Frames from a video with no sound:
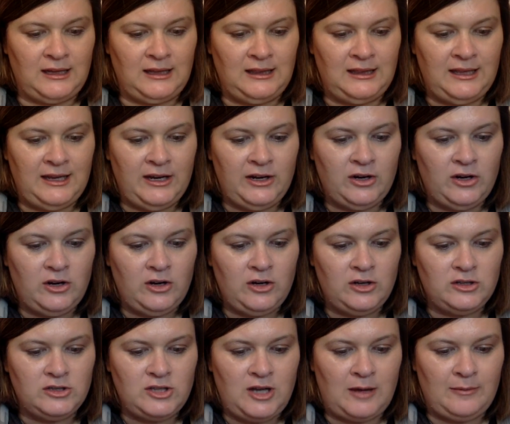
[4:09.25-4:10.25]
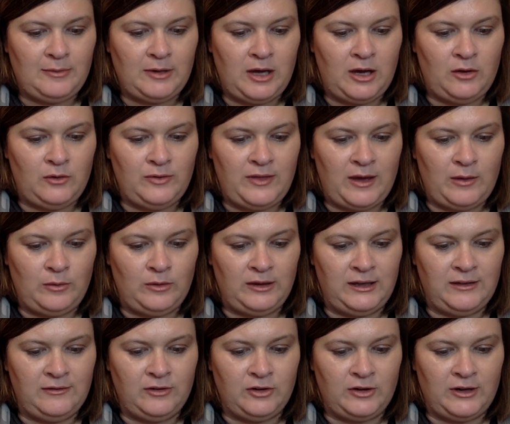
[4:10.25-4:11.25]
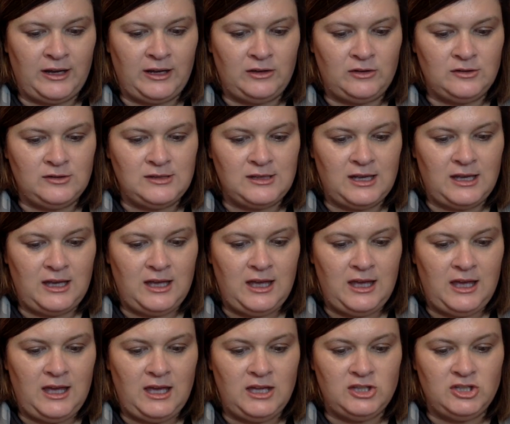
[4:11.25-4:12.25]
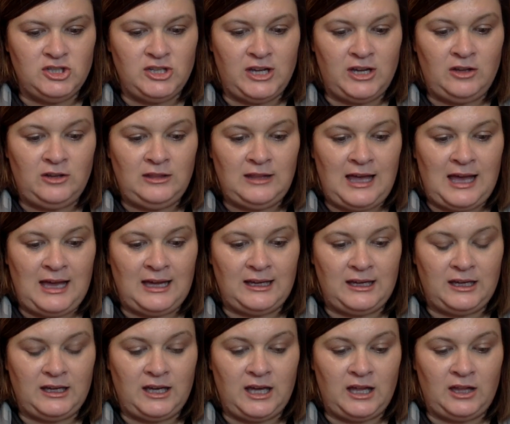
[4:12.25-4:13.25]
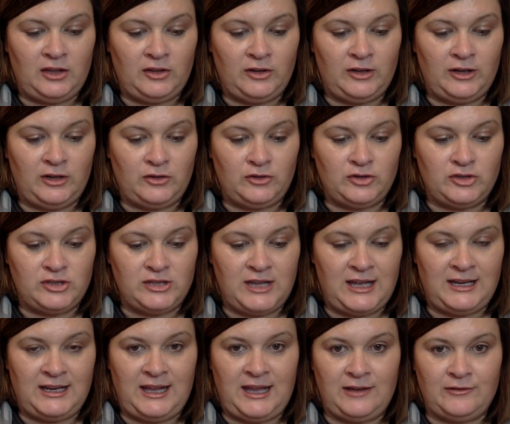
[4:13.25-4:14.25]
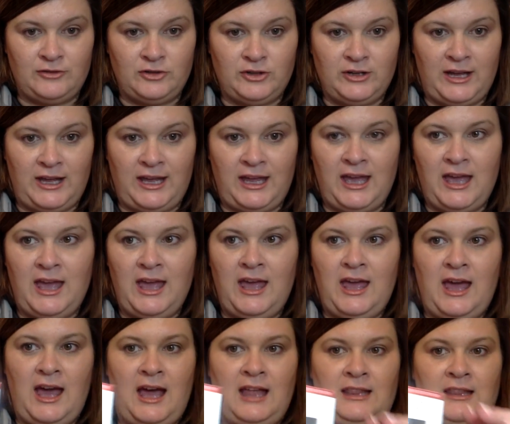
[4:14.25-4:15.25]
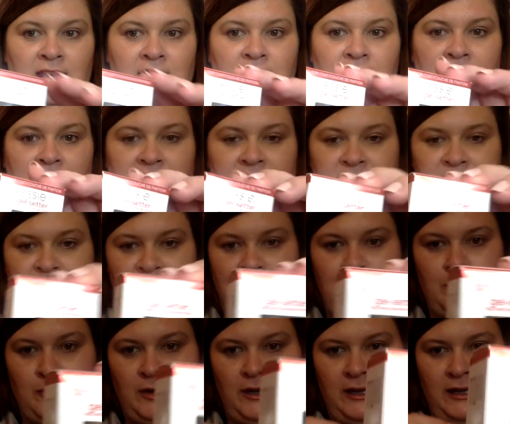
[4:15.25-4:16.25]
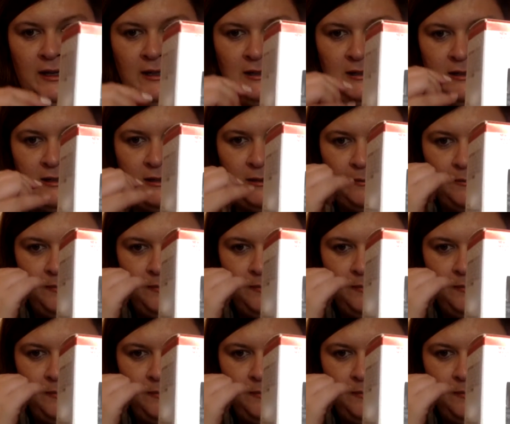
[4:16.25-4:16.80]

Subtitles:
clear top coat that will give your nails gel-like color and ultra-shine day after day. I love Essie brand,